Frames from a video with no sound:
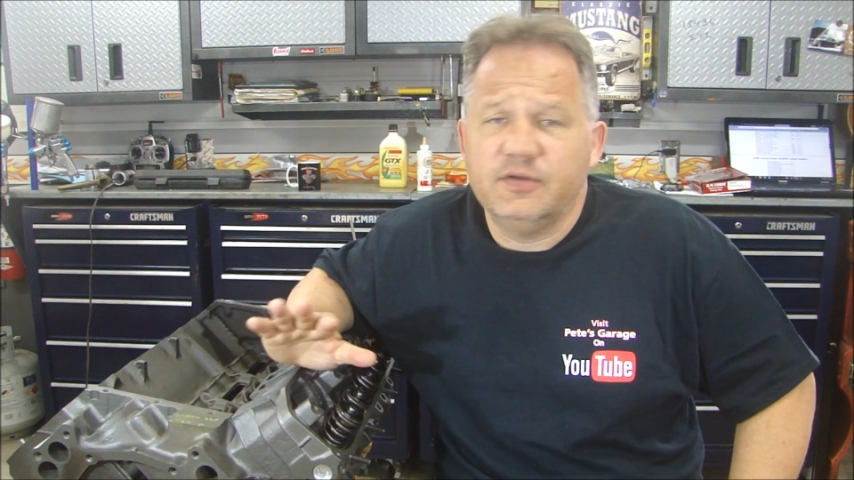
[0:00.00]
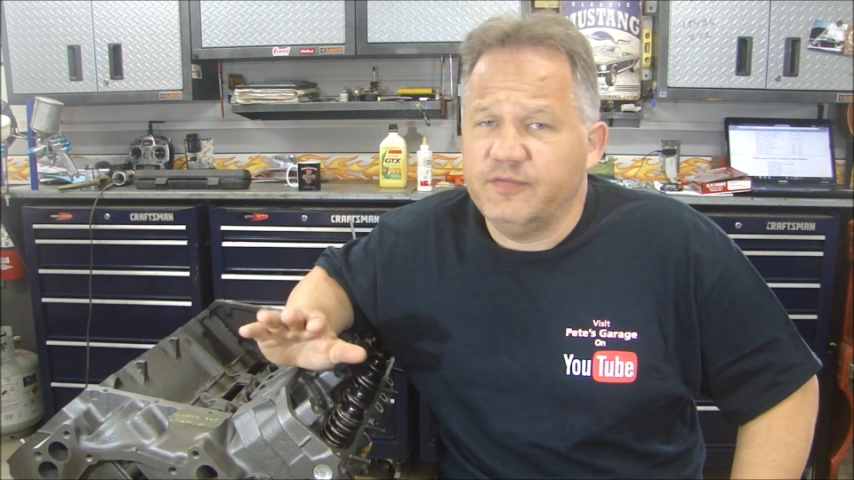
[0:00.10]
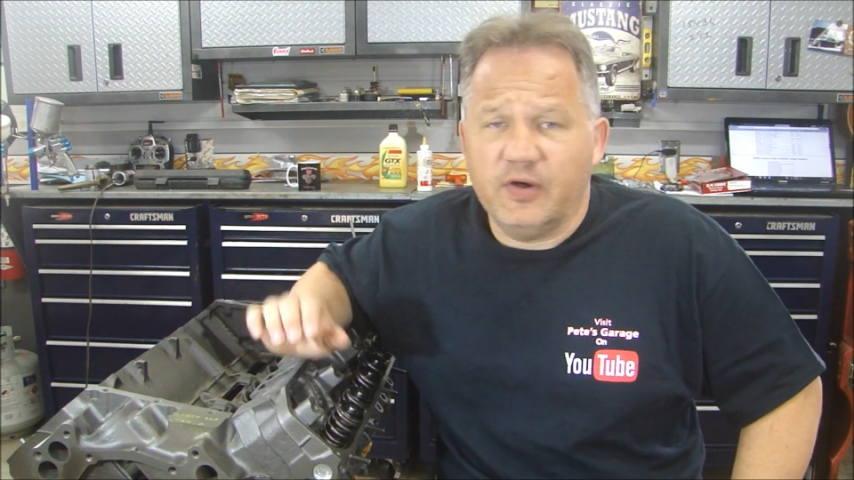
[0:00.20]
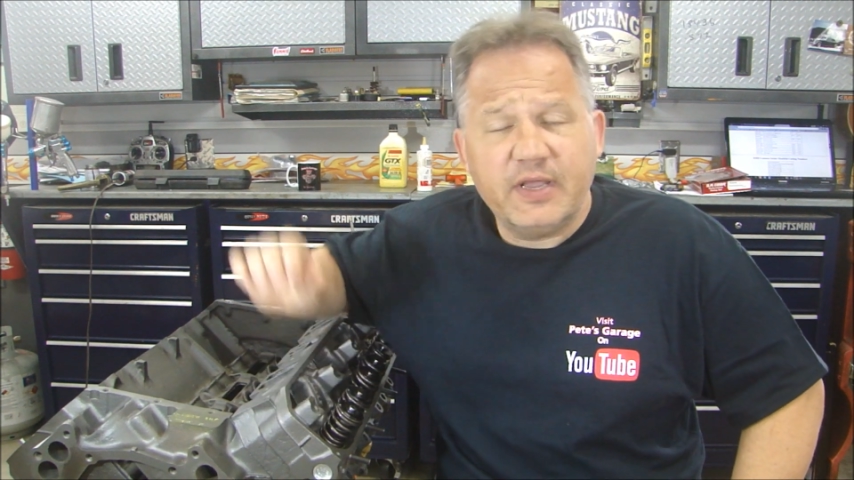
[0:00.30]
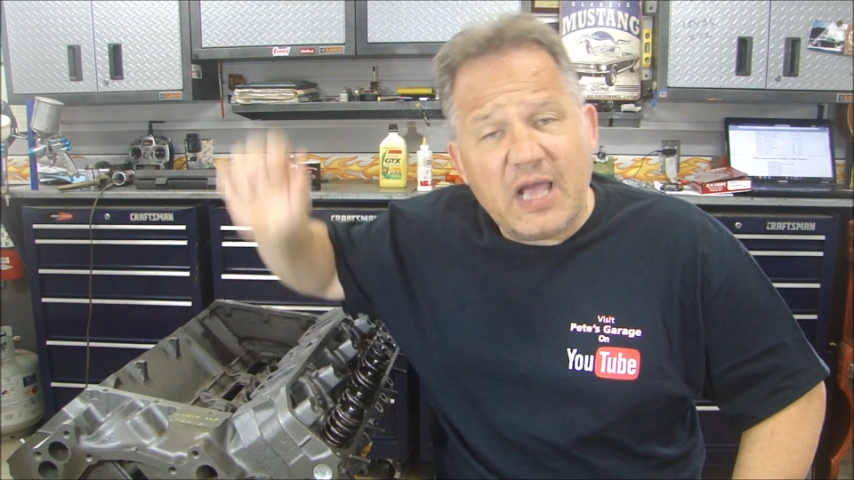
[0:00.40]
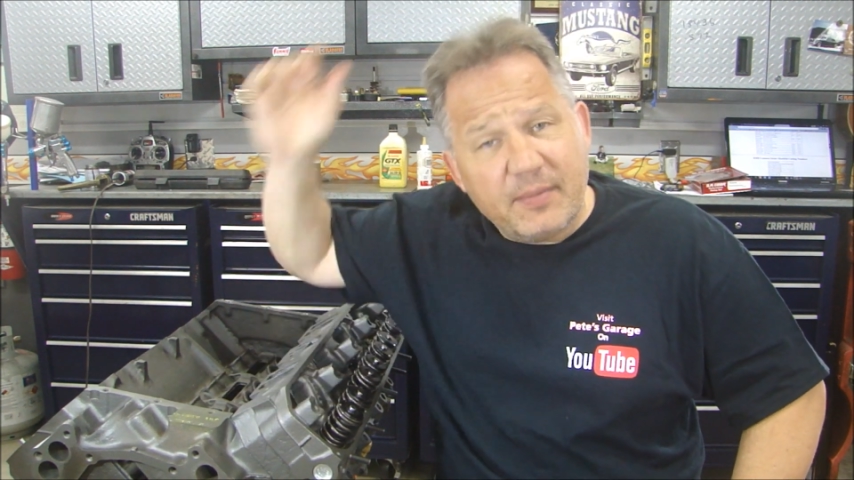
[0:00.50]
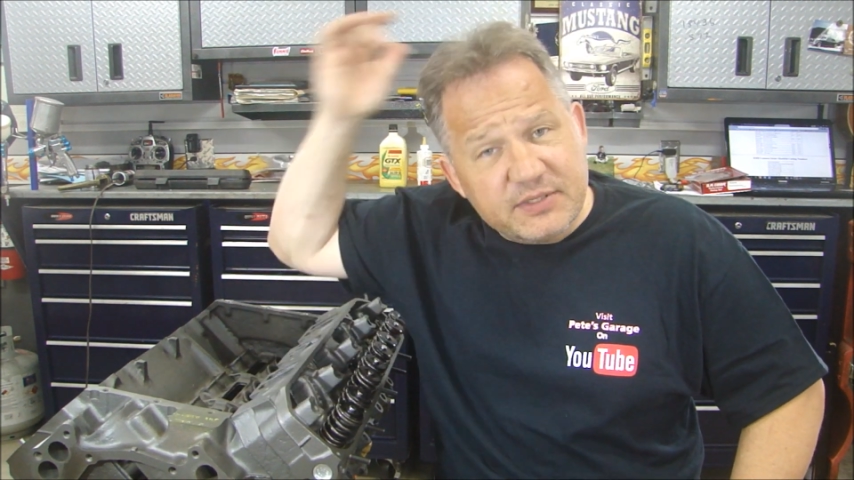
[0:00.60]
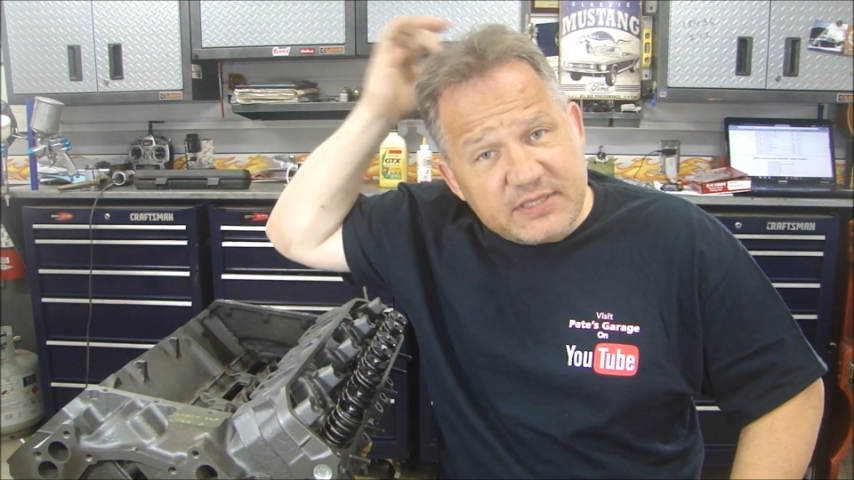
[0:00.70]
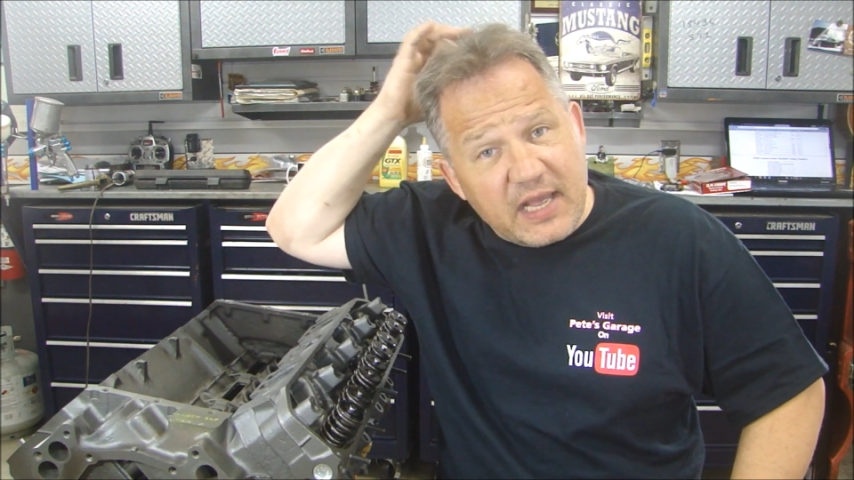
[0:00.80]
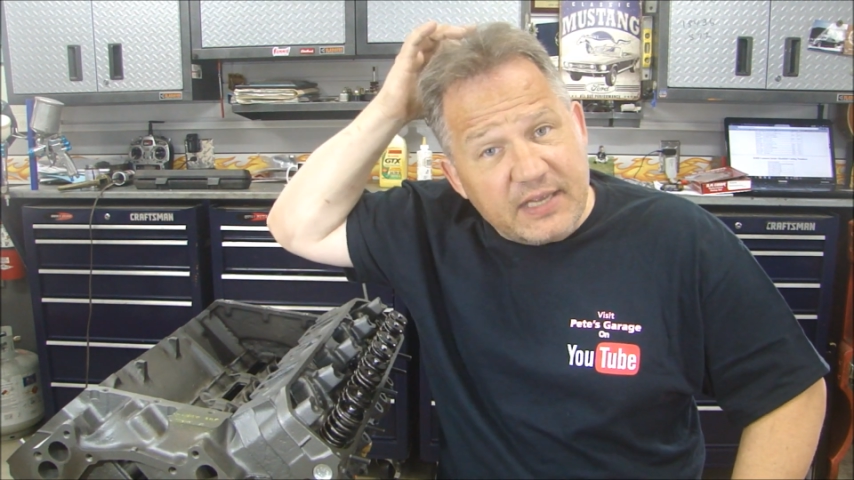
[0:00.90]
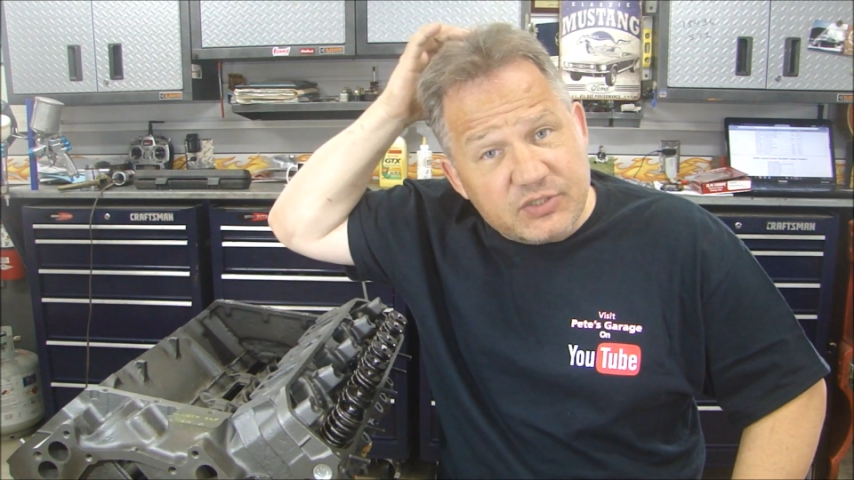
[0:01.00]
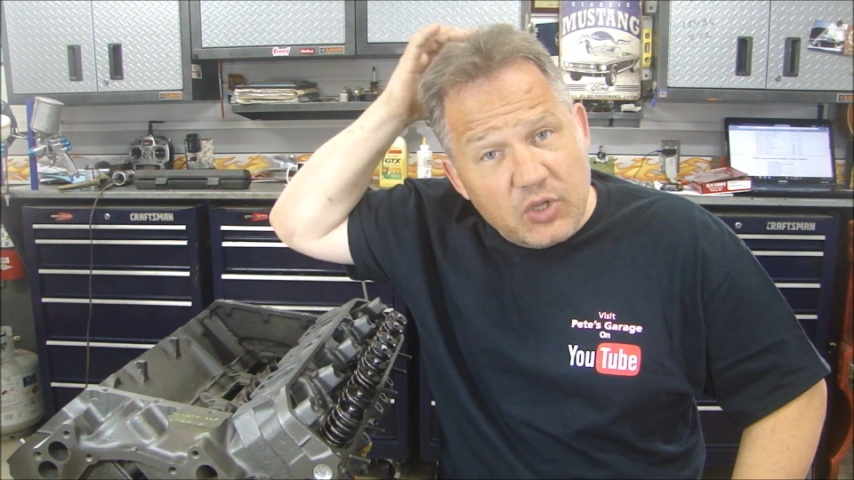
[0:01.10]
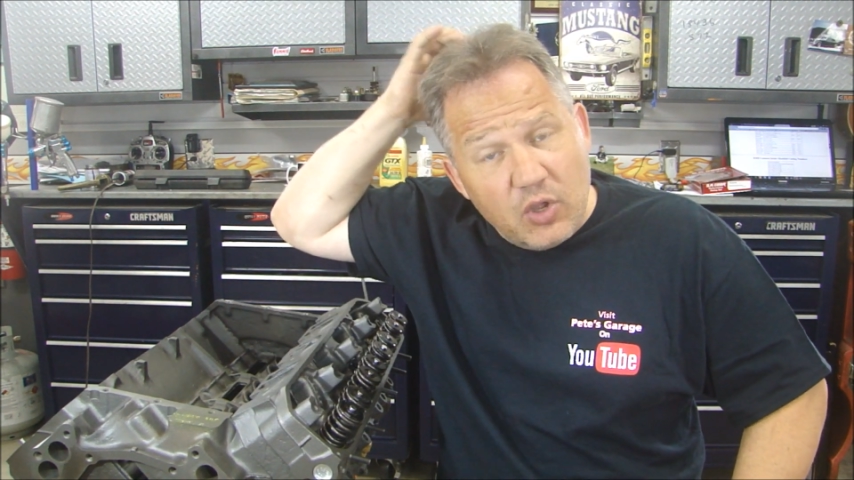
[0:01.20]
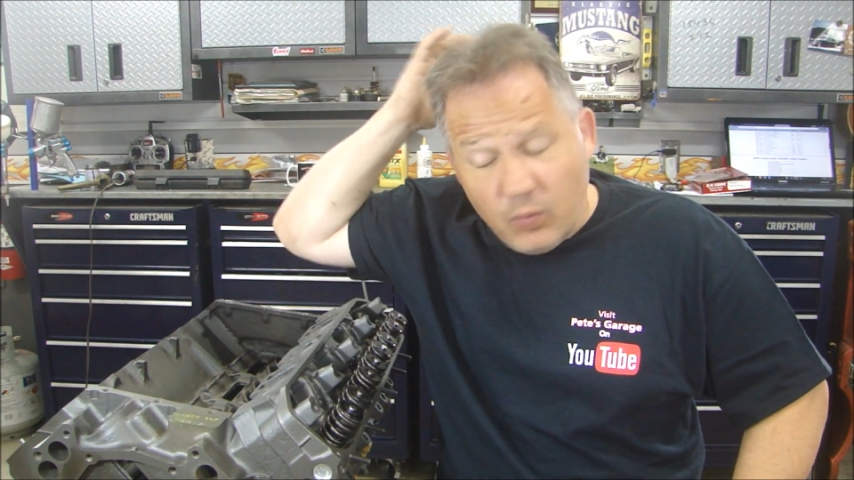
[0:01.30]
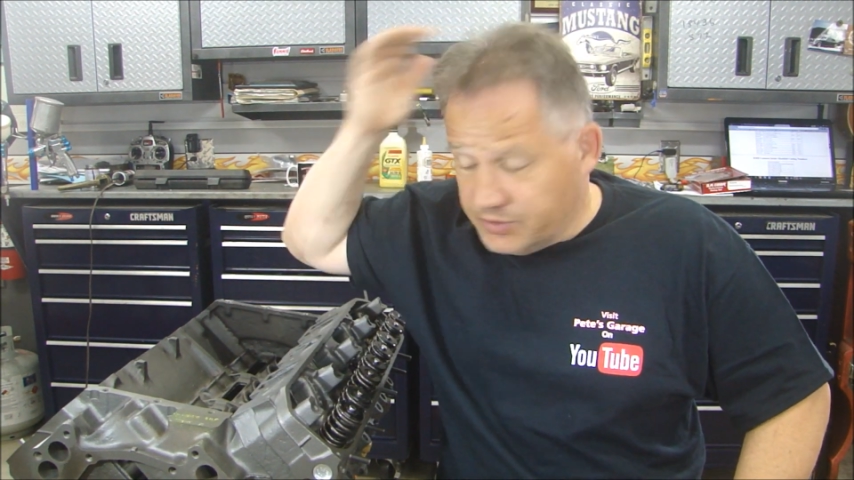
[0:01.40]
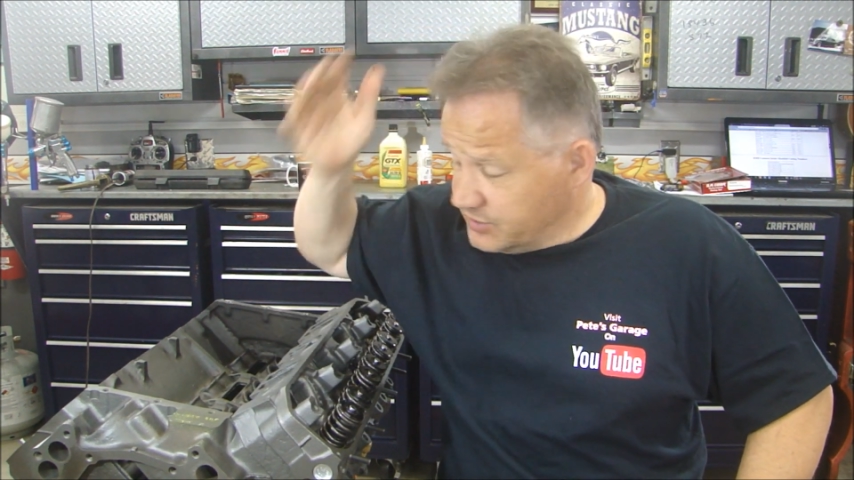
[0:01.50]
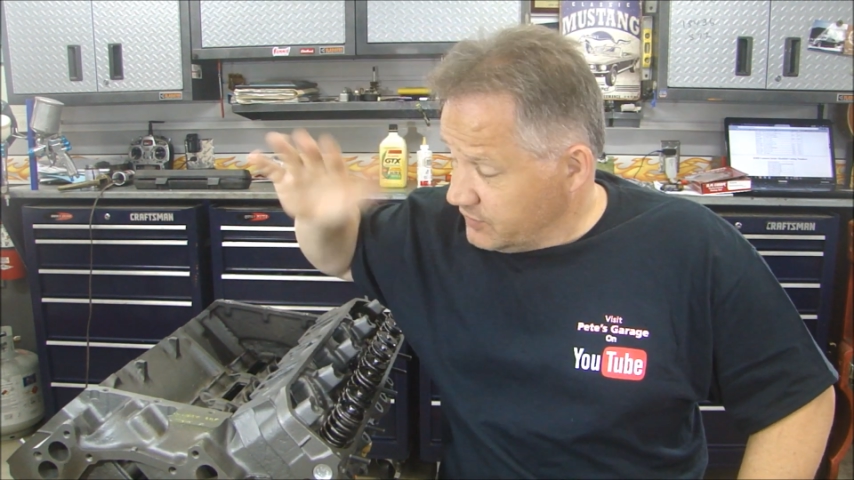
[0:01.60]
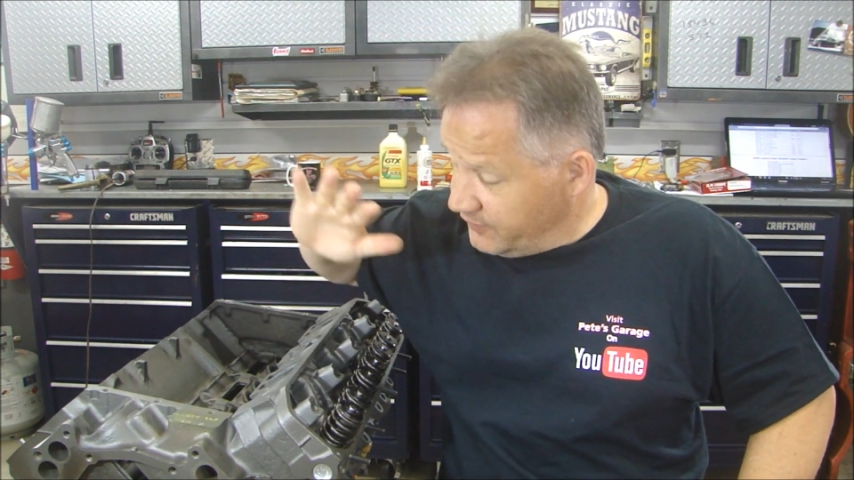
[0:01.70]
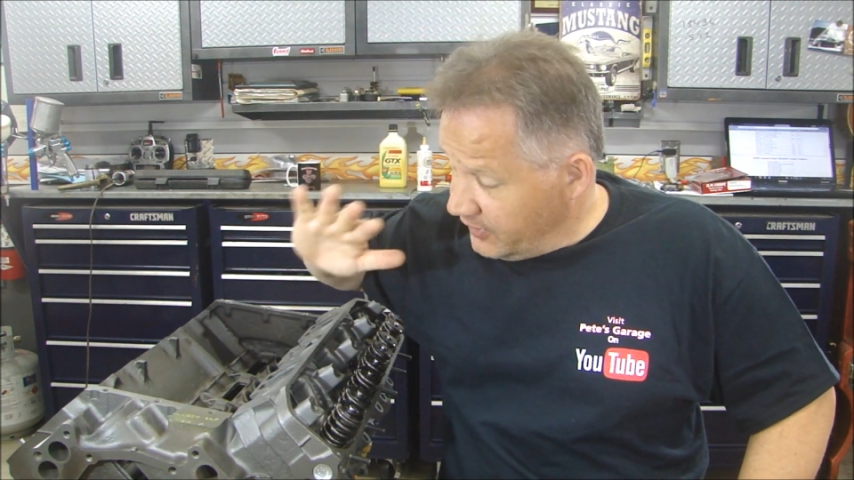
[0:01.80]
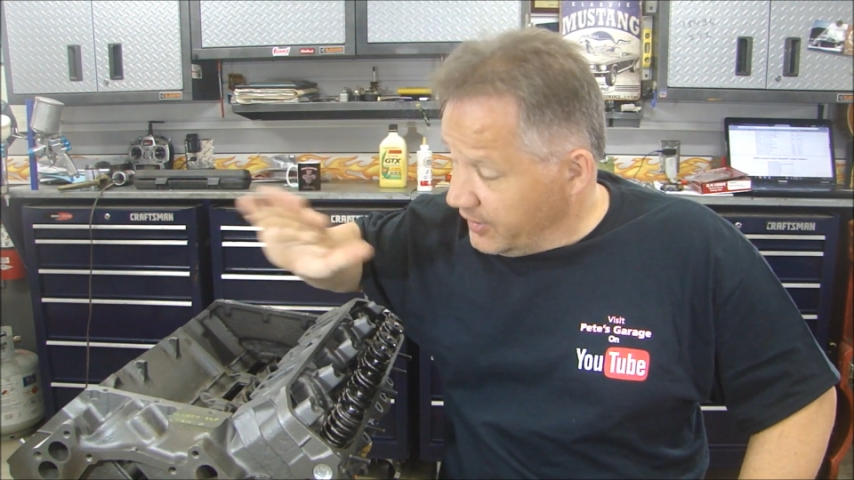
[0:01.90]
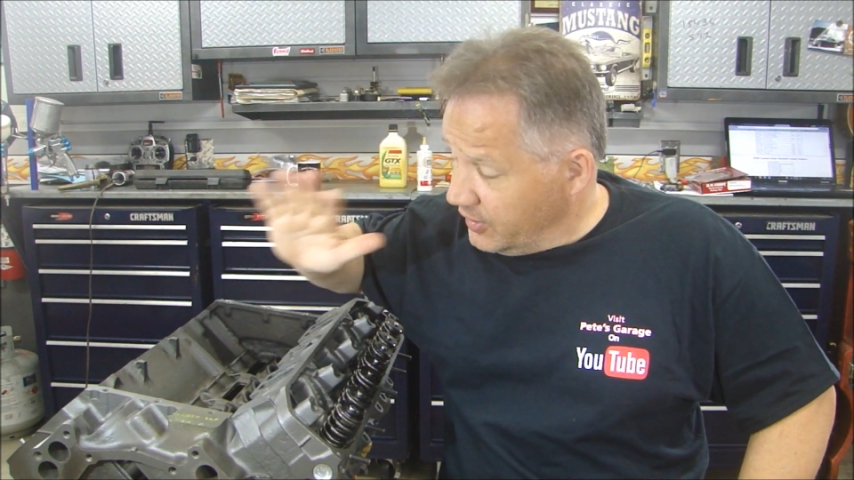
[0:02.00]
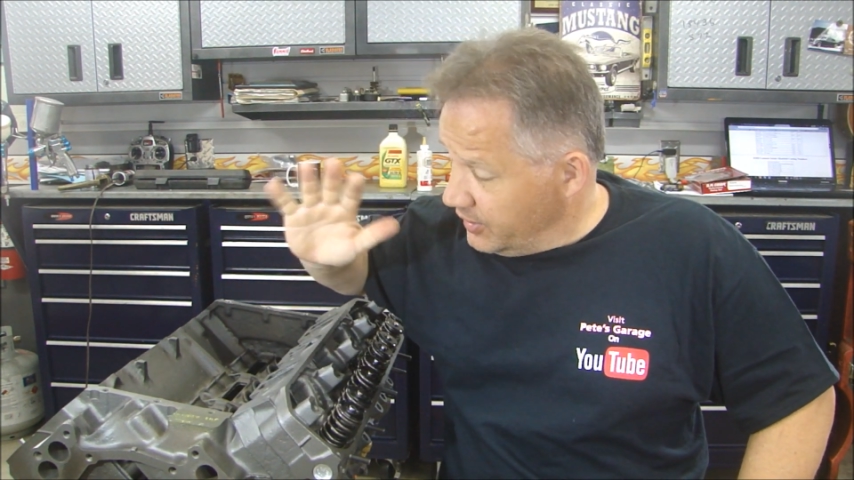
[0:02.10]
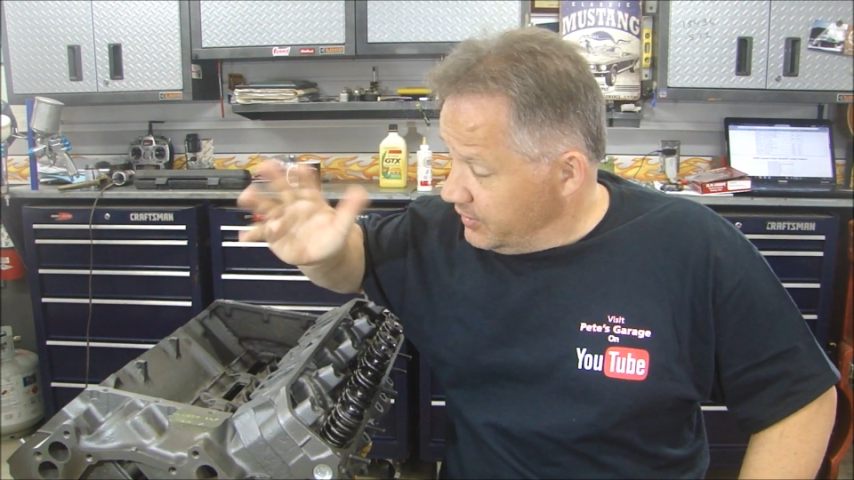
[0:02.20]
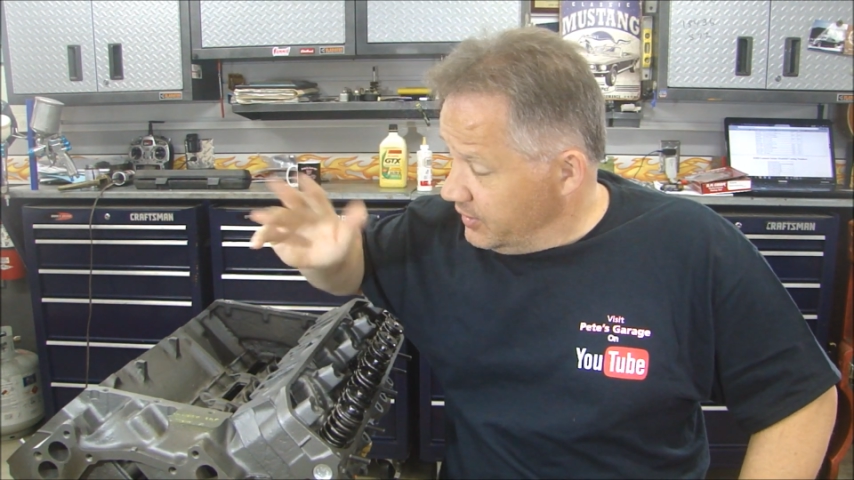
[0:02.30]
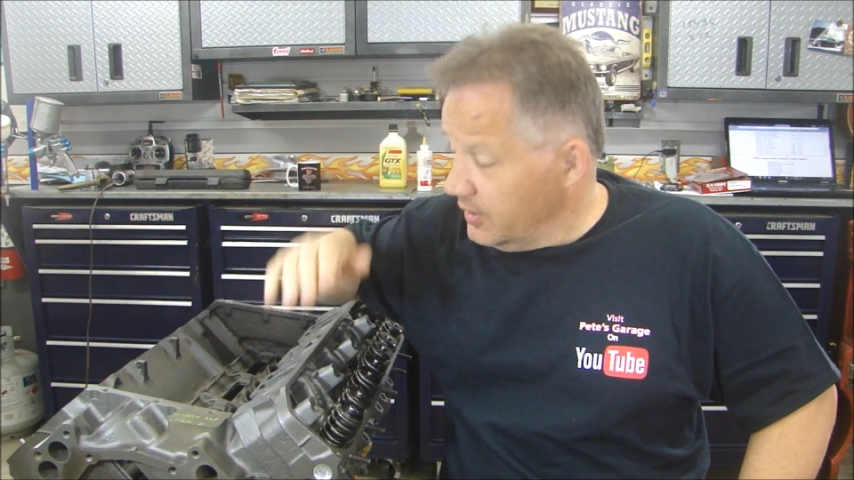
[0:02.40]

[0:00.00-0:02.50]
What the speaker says: very common size, which is a very good